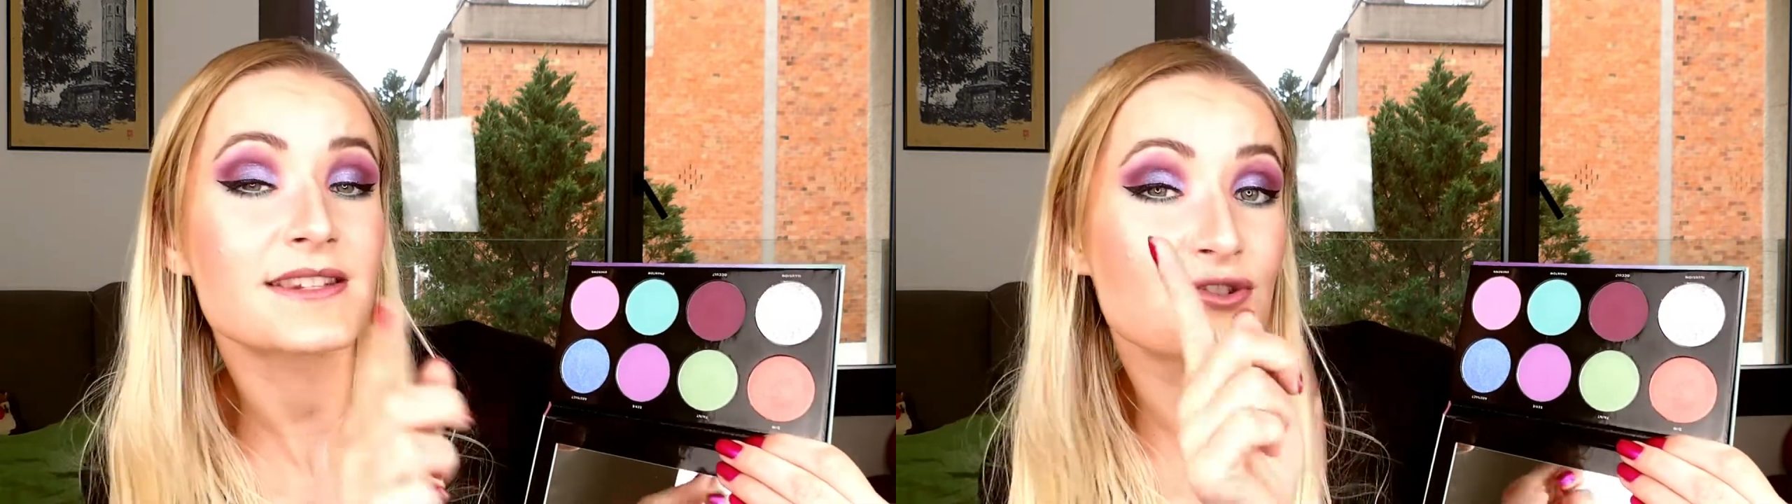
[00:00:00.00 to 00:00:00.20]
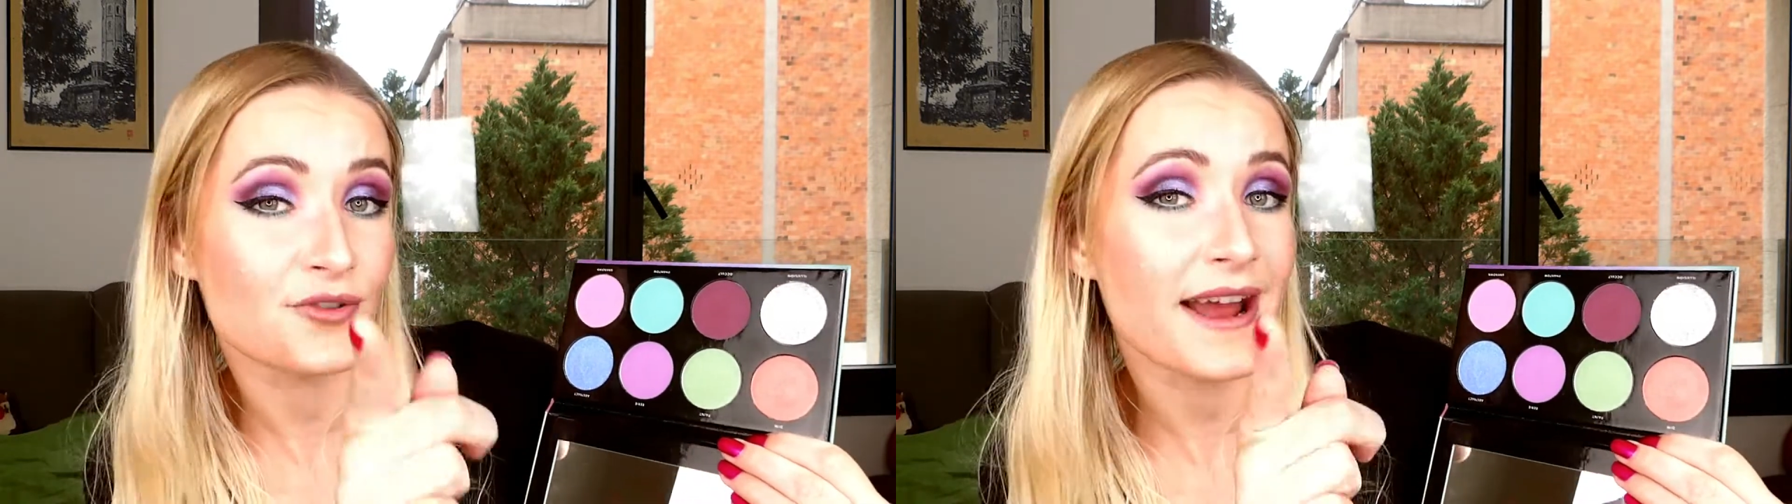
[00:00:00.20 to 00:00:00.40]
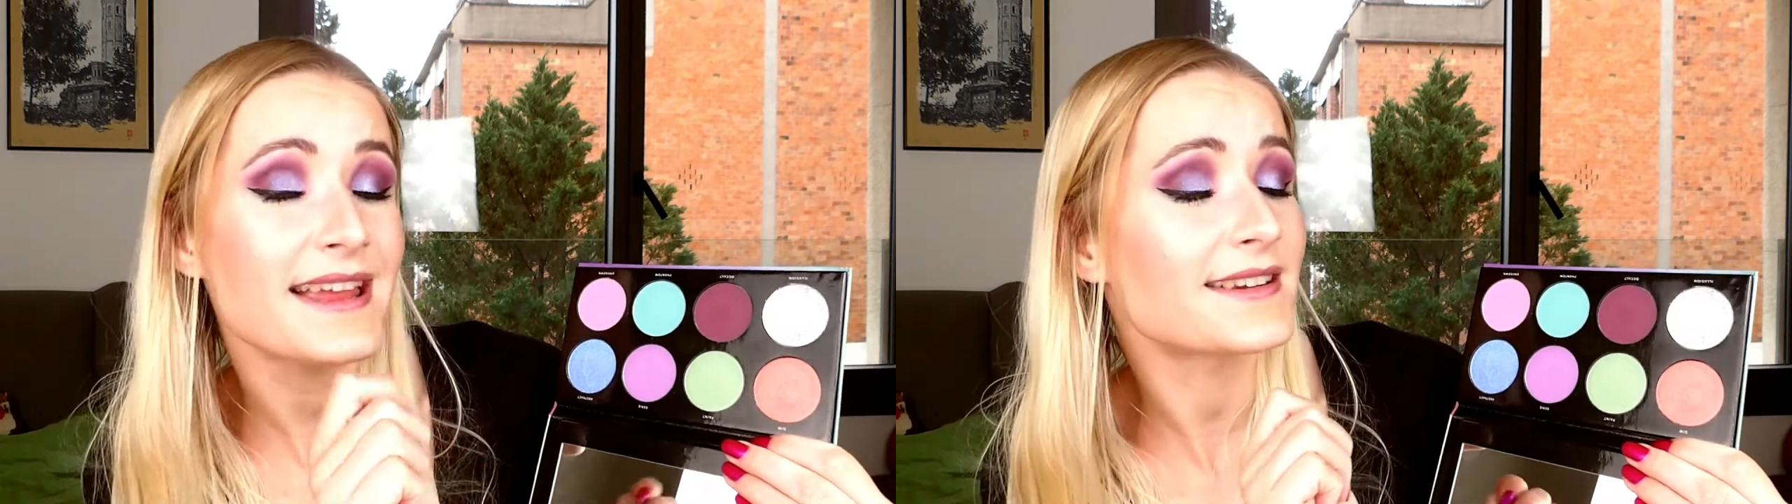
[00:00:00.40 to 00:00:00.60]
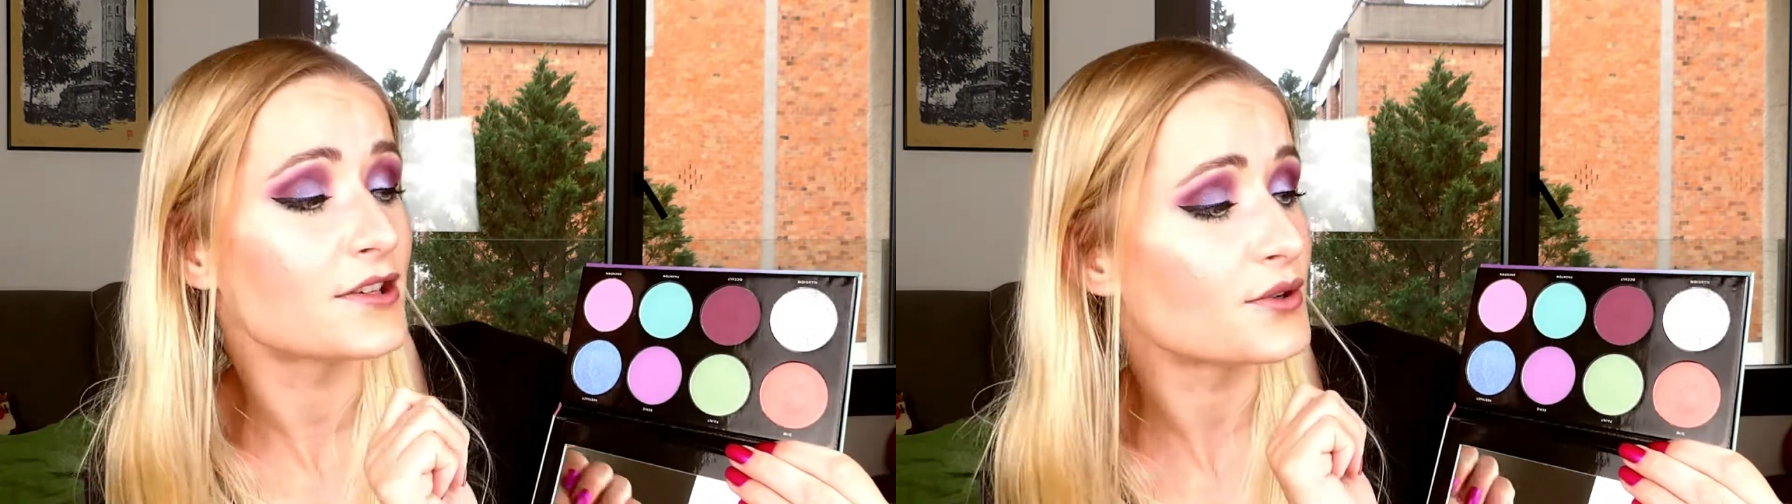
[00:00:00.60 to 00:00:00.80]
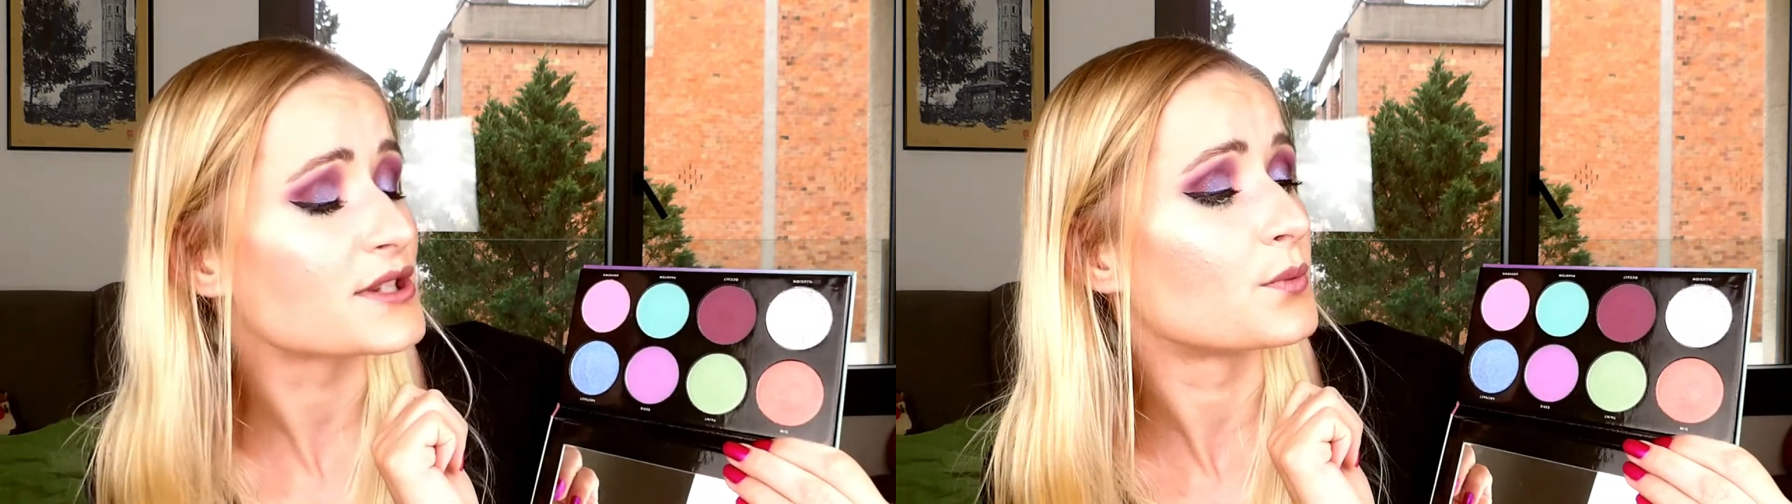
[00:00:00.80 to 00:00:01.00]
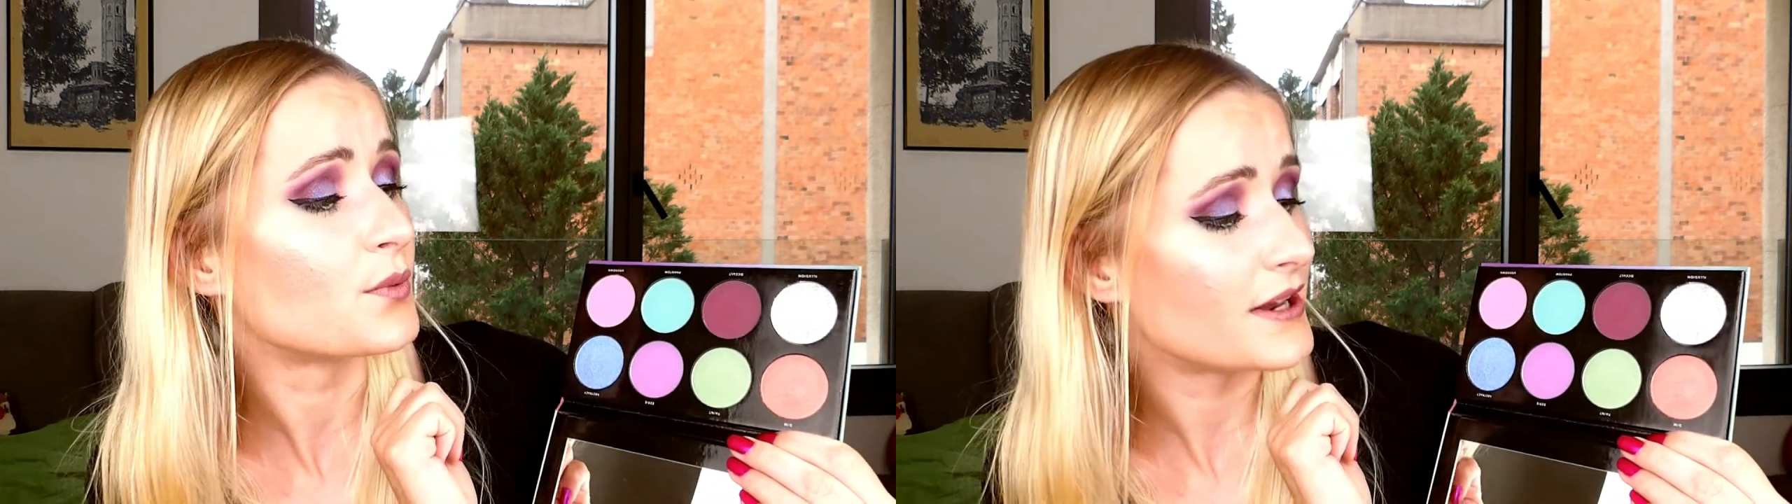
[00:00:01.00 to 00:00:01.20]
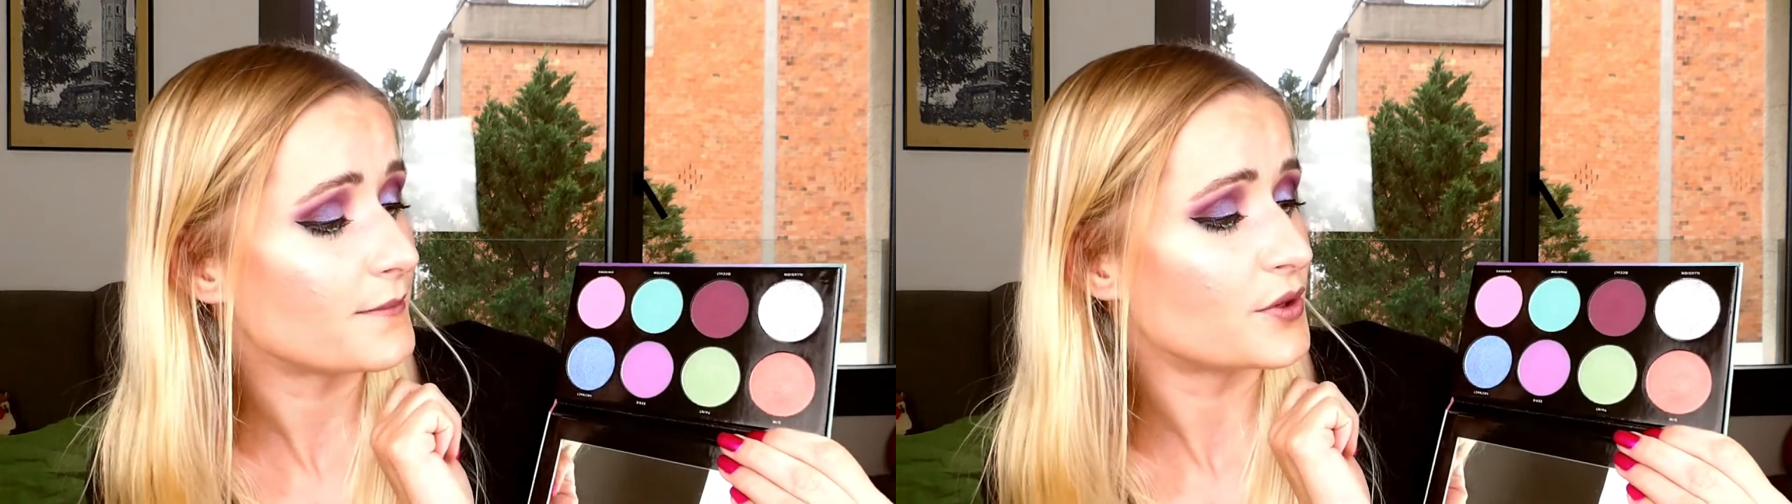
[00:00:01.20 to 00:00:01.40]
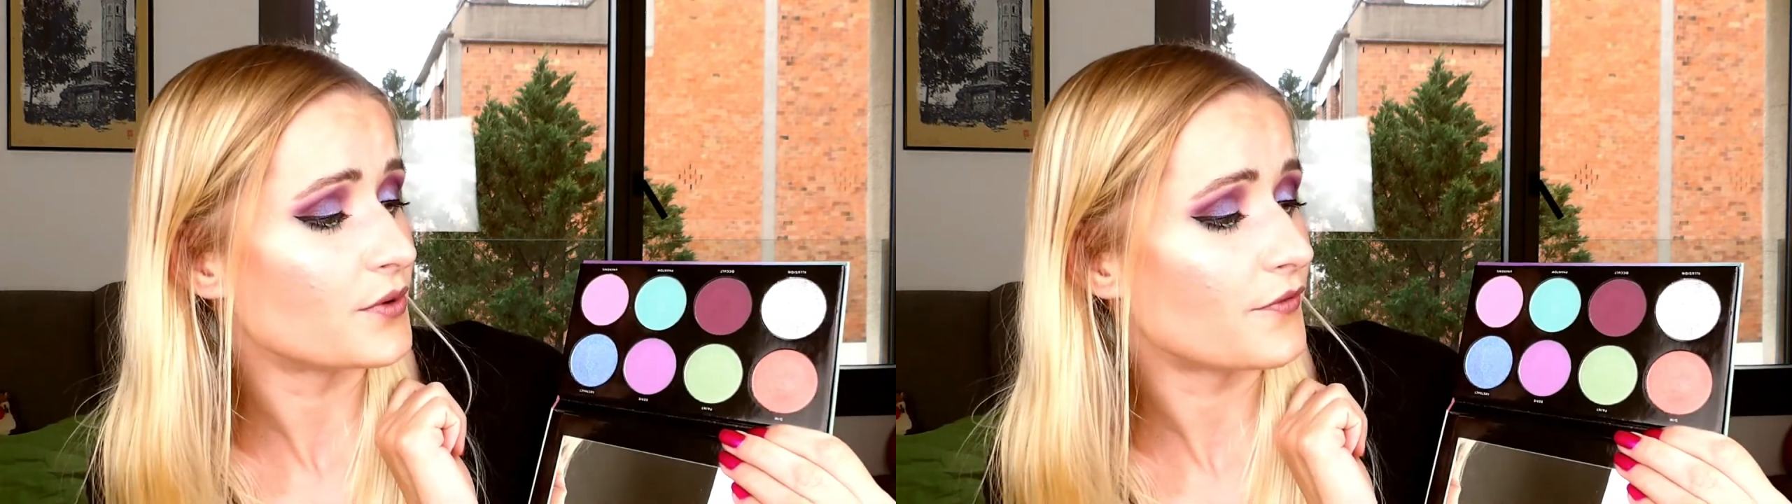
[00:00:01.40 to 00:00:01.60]
Try it, it looks really
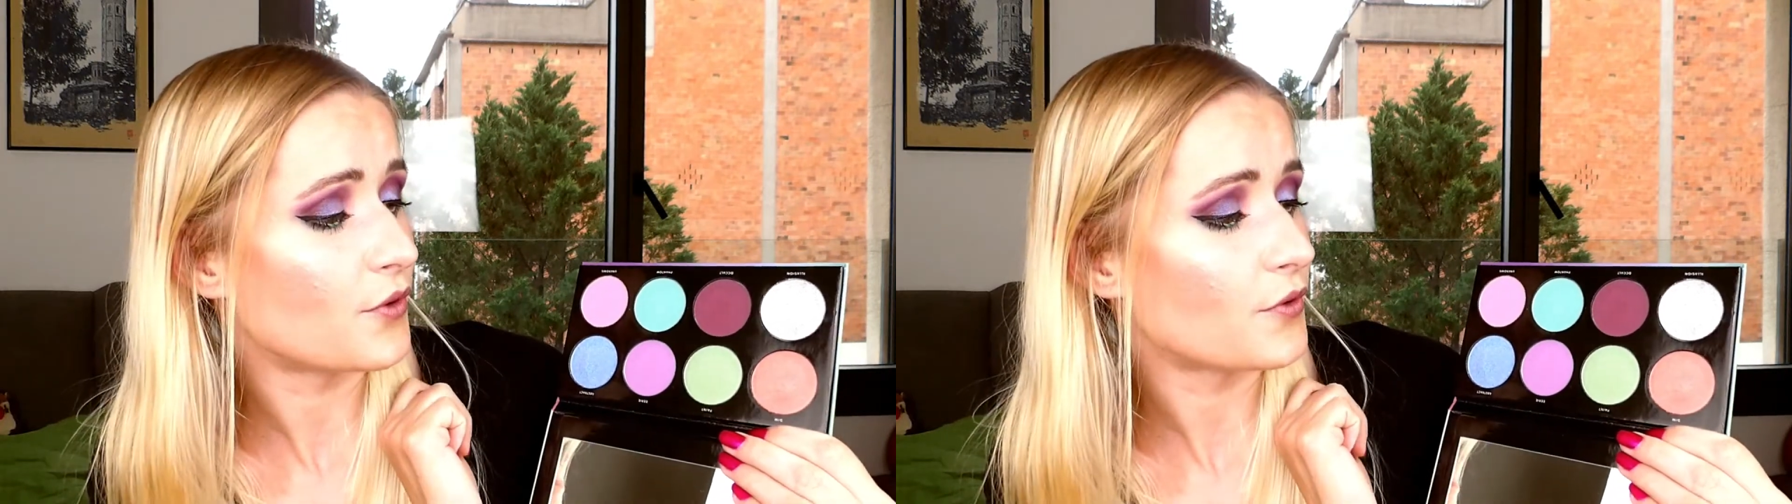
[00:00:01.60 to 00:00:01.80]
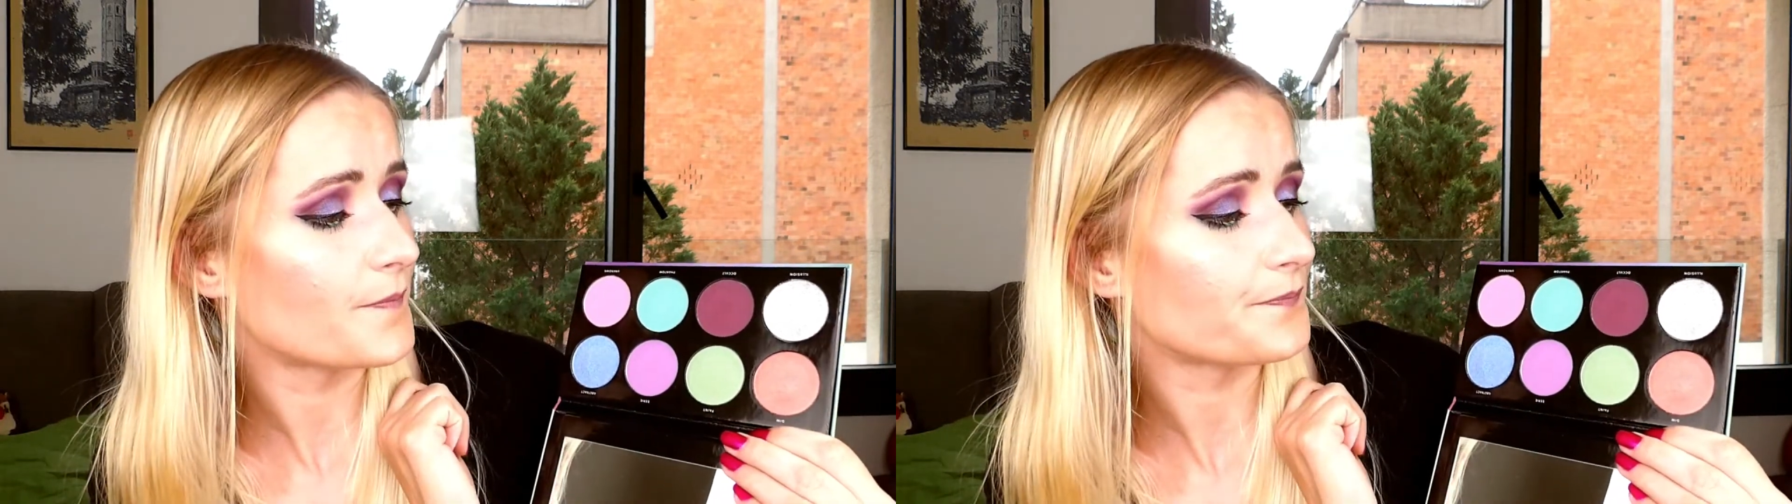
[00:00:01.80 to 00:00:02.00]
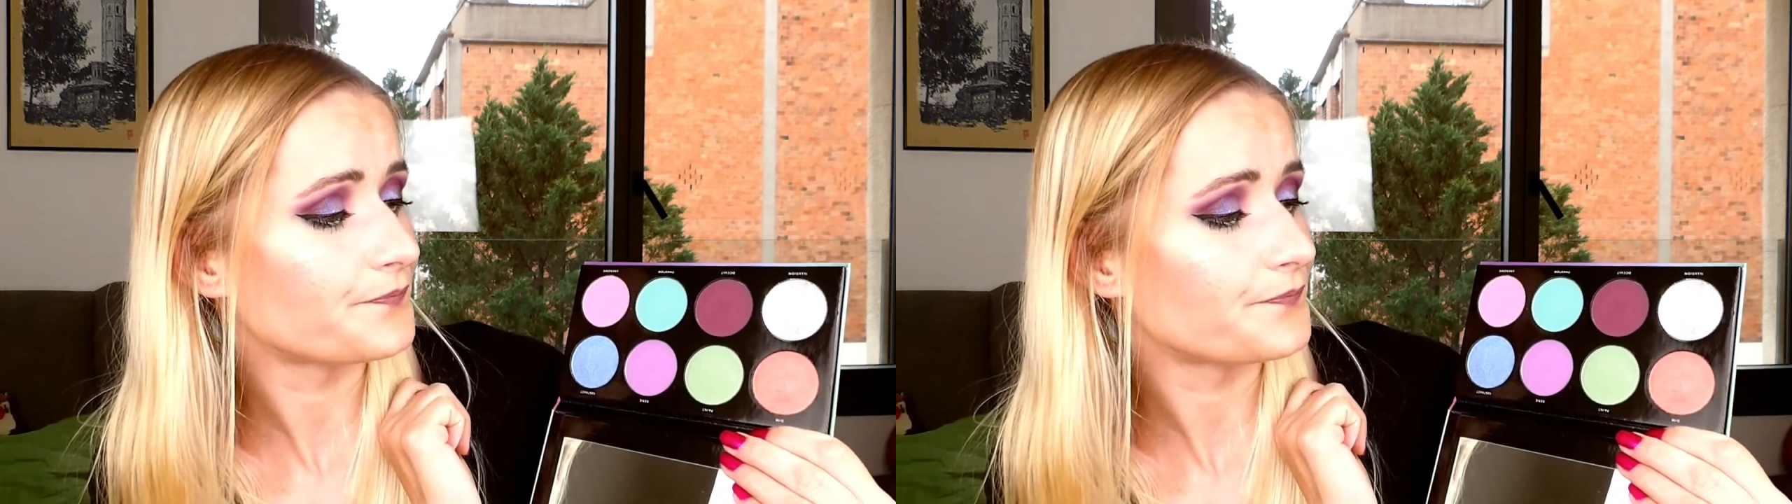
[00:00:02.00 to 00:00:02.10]
beautiful.